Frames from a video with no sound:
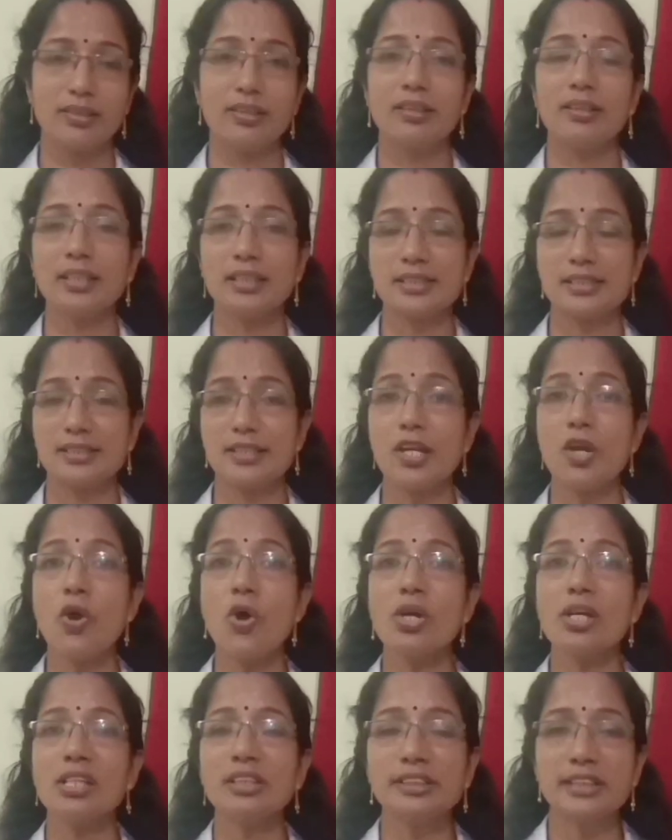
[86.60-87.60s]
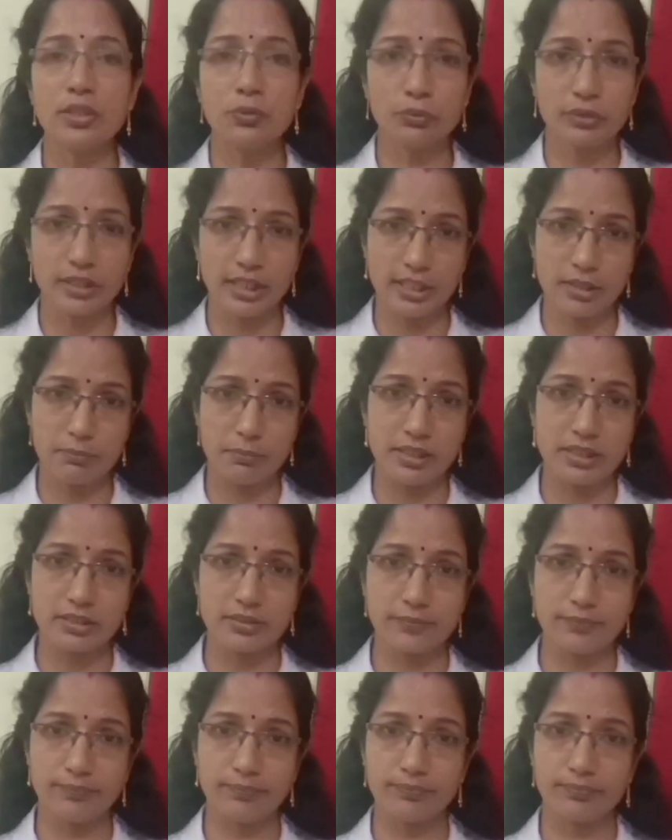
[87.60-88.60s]
Next, local self-government.
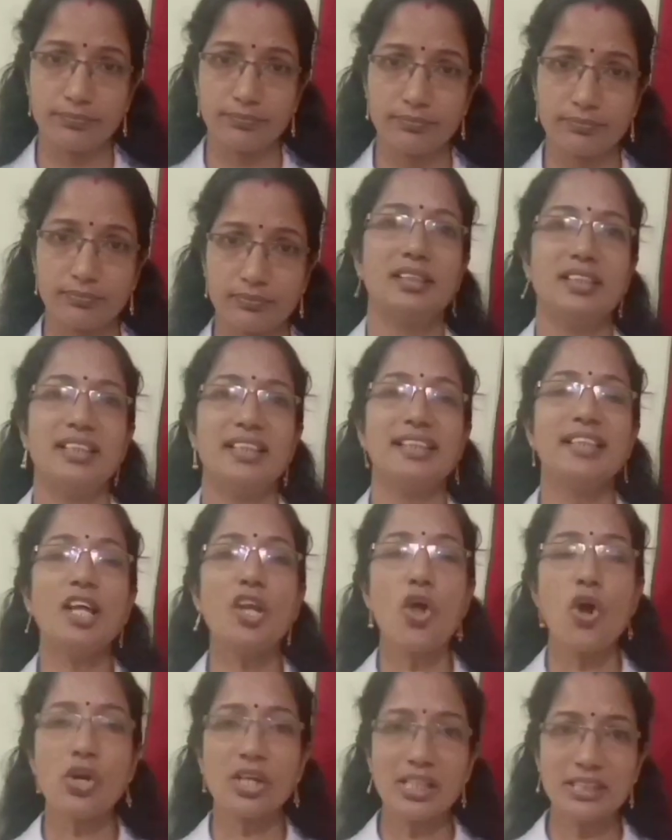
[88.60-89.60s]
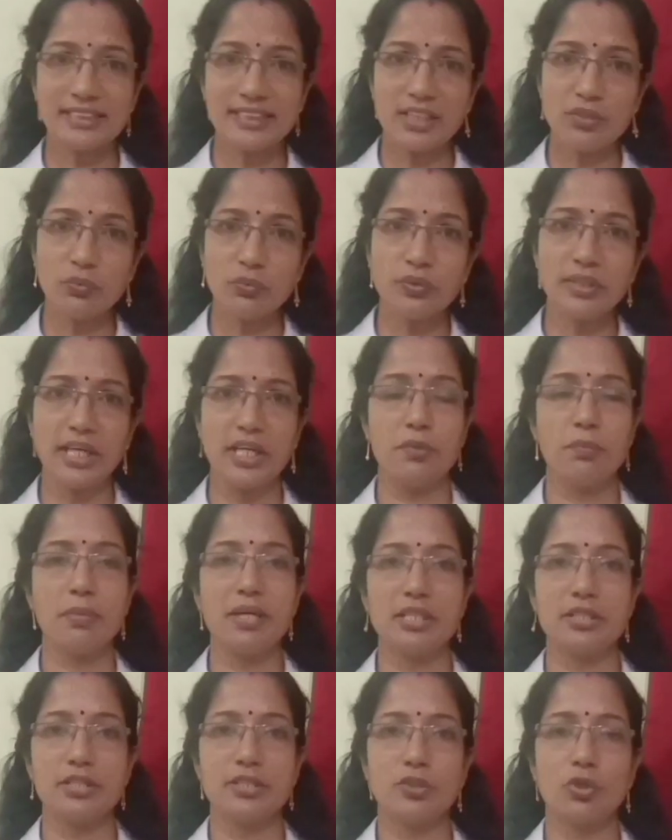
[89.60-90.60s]
The local
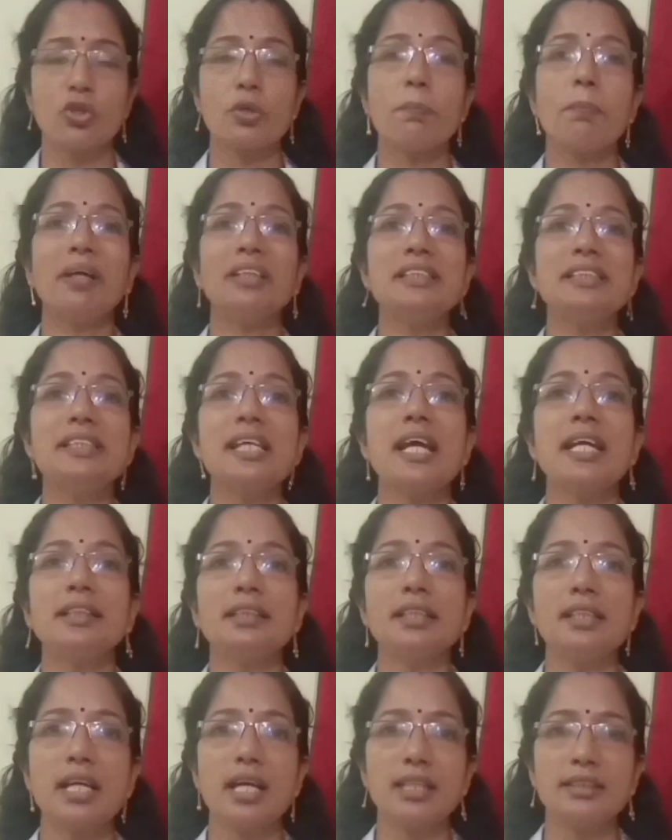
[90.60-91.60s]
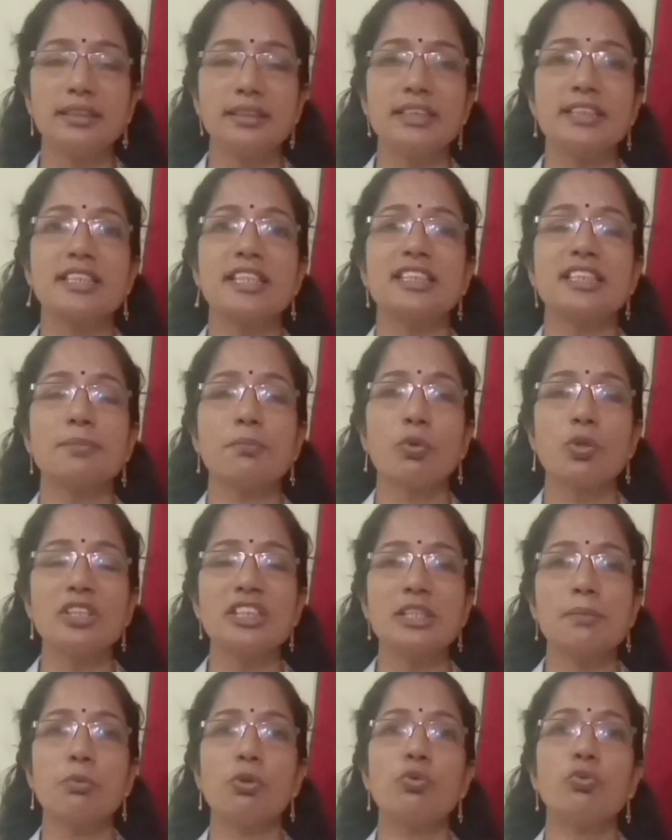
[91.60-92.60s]
self-government or Panchayat Raj is
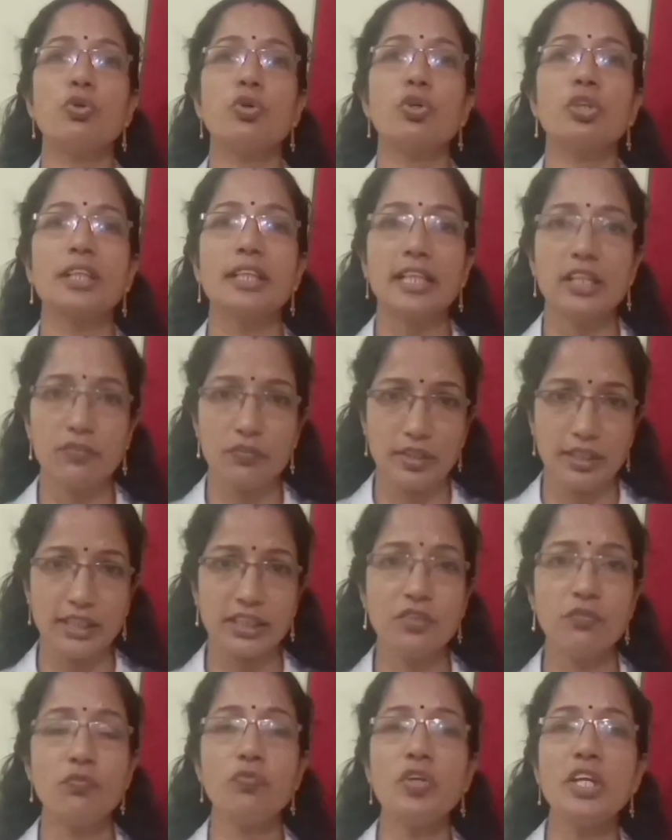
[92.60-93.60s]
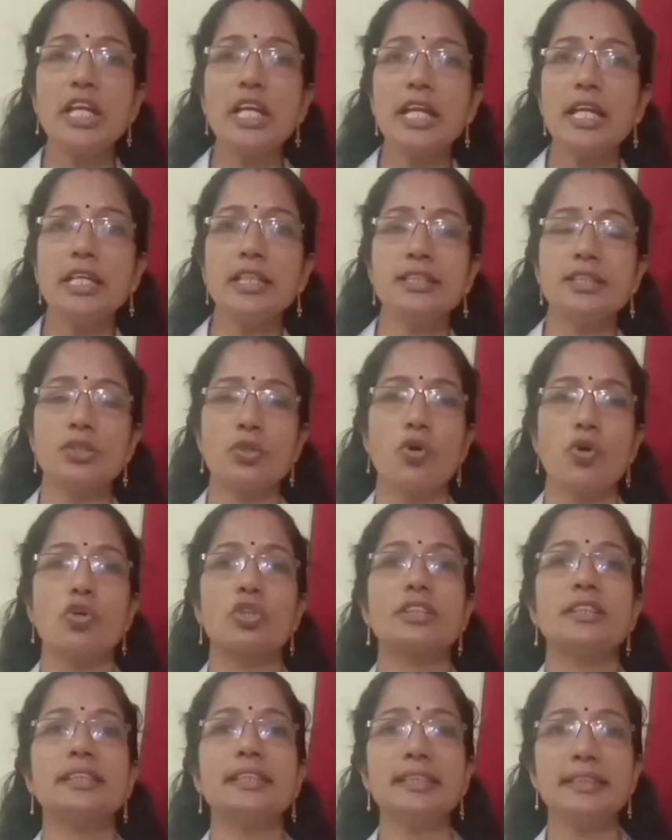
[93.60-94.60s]
responsible for governing villages
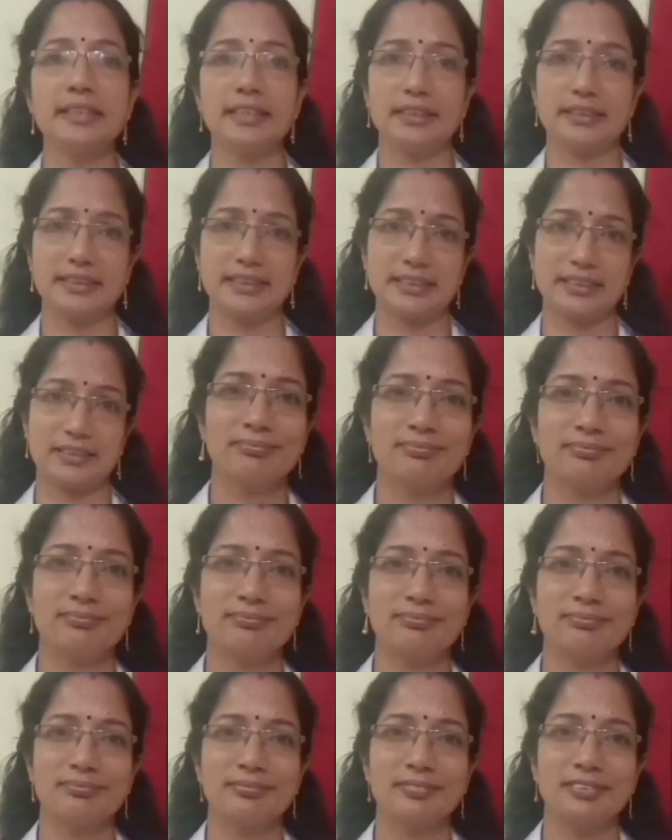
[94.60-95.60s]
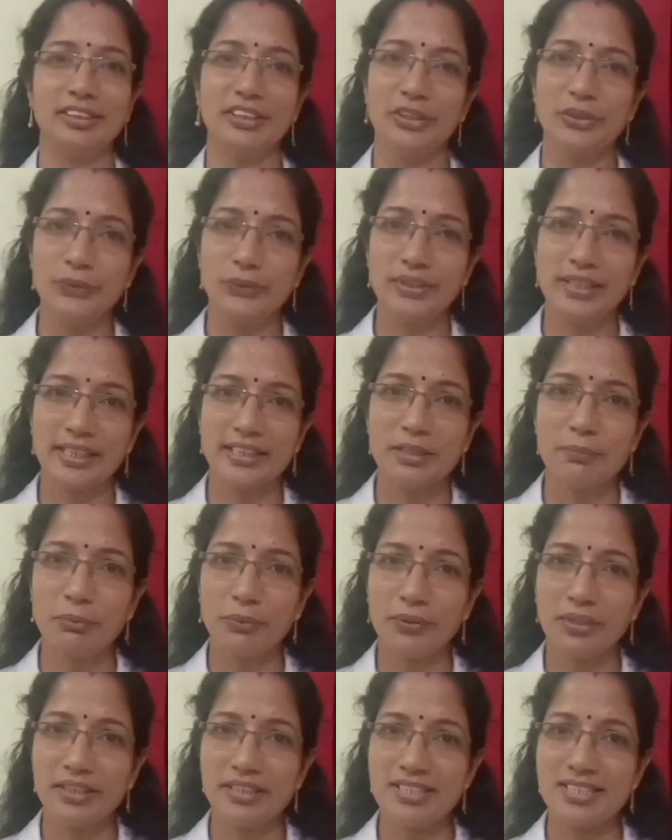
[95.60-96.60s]
or cities. Did you get the
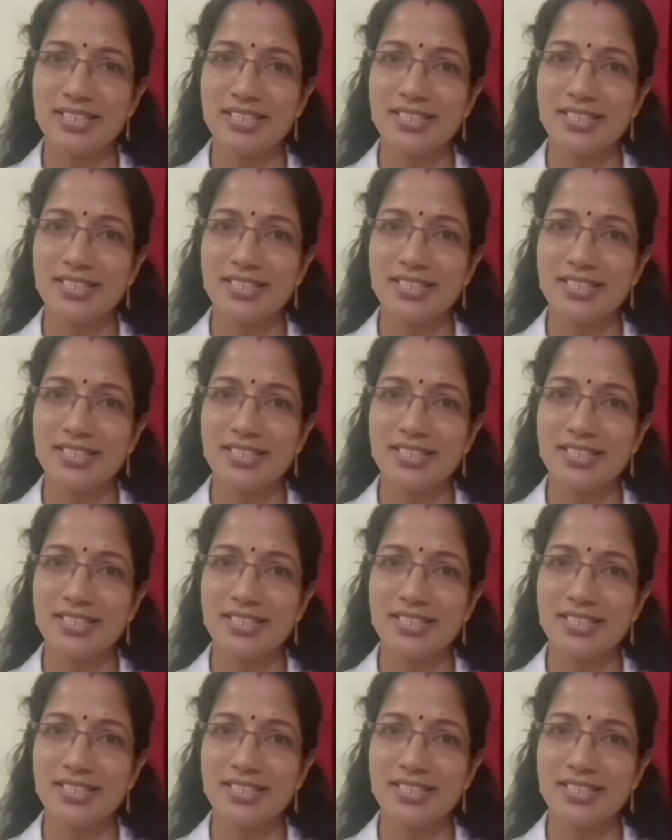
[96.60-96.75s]
point?